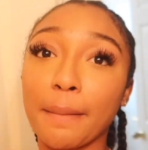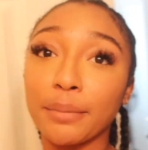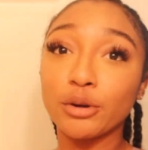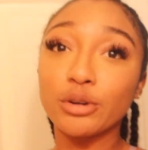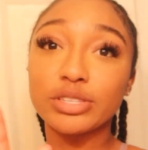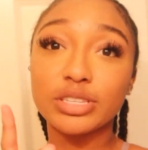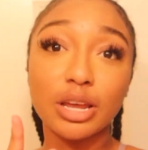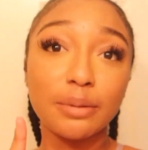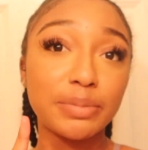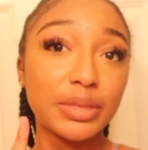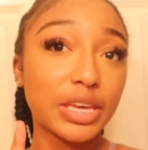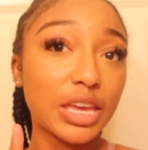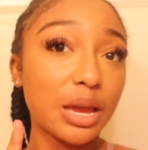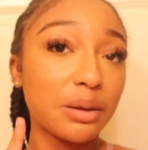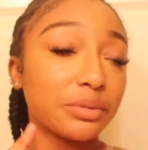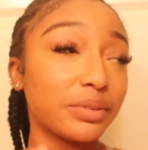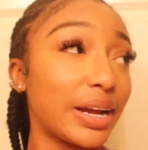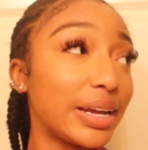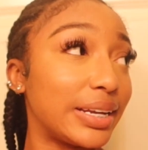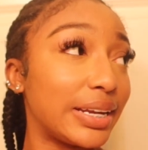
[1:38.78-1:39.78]
I'm gonna go set up the
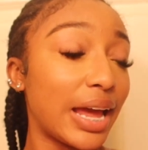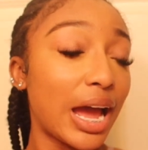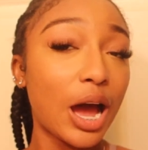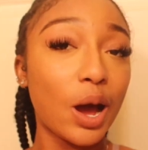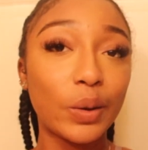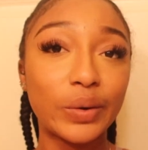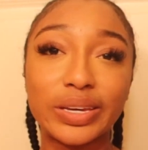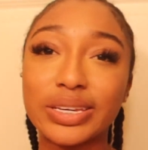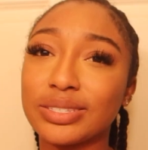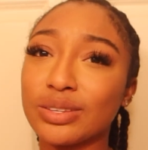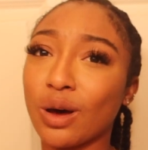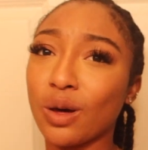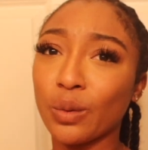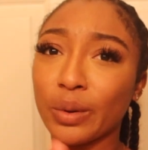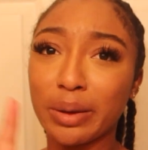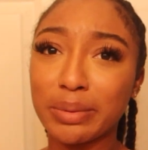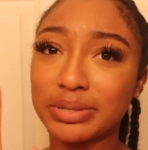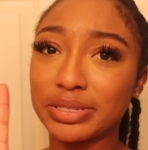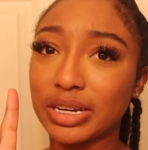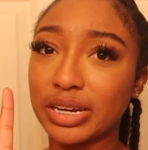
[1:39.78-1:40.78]
camera right now. He's all the
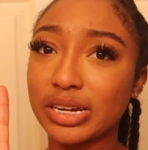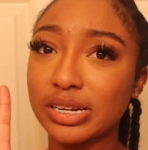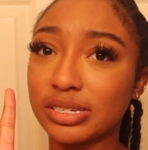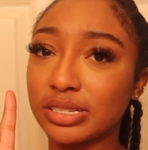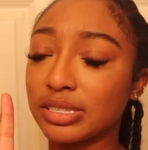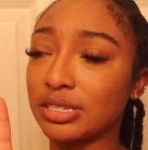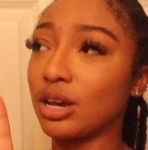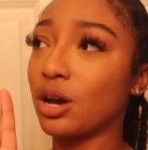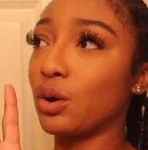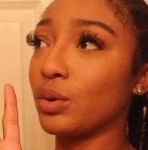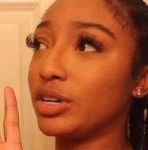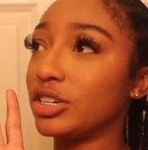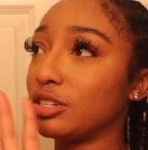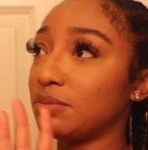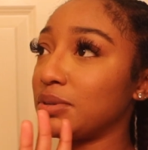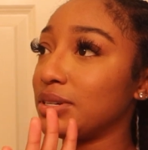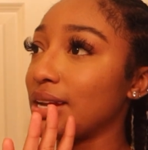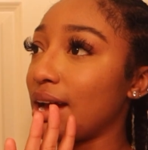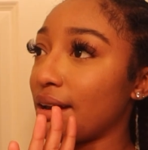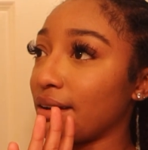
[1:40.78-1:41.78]
way upstairs, so he
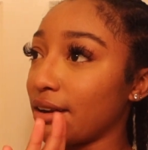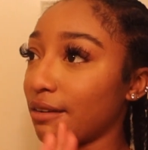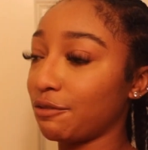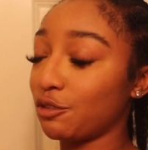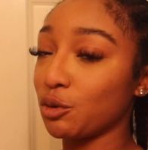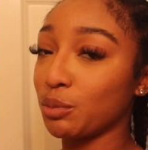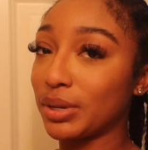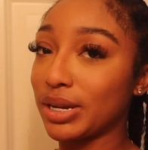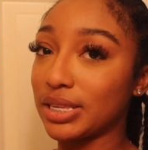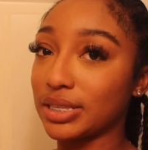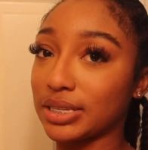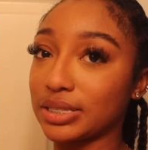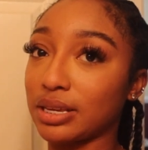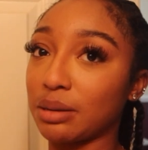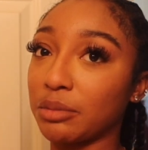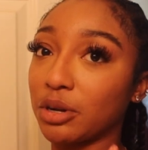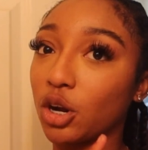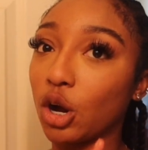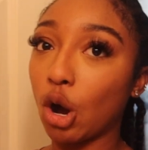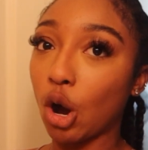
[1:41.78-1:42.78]
should be down in a few minutes
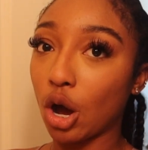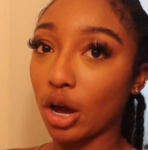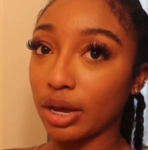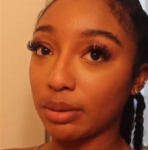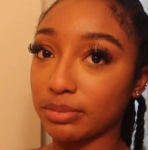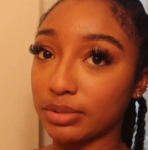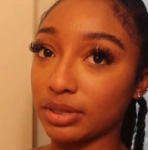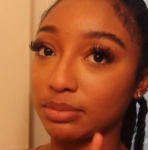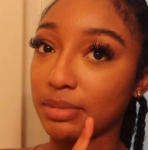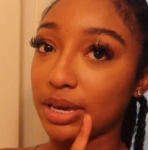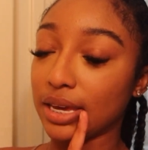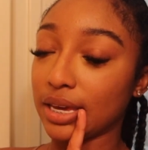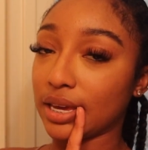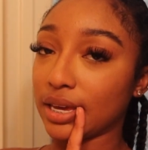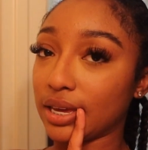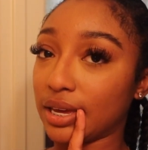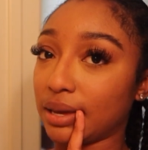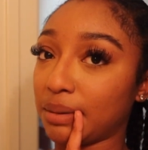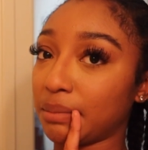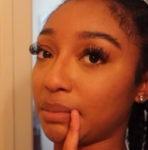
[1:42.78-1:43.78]
because I'm gonna call him to make
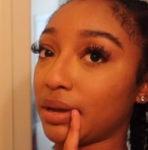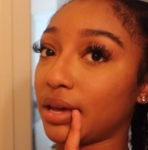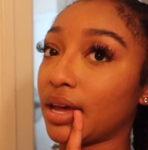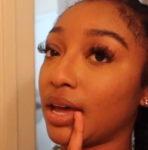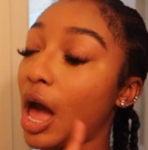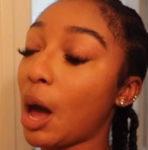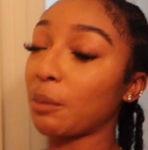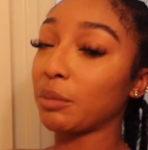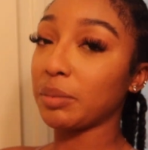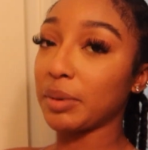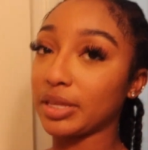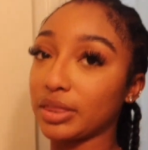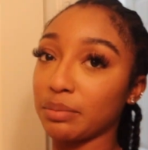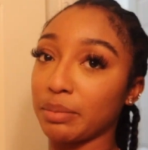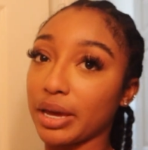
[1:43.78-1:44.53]
him help me make the